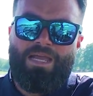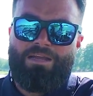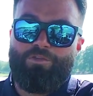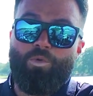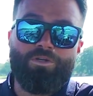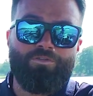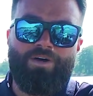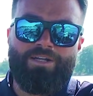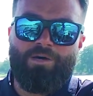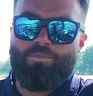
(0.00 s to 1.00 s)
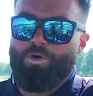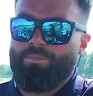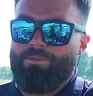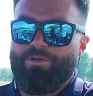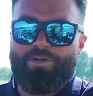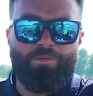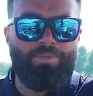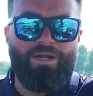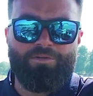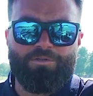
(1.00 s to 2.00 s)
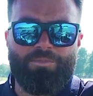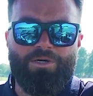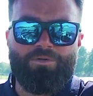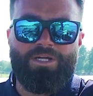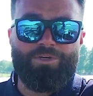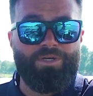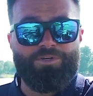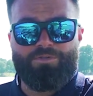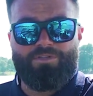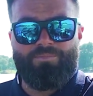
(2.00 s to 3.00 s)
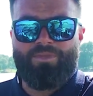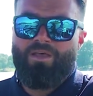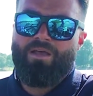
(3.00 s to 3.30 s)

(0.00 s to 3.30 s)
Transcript: And if you want to find out more, maybe you're in a competitor's boat and you're interested,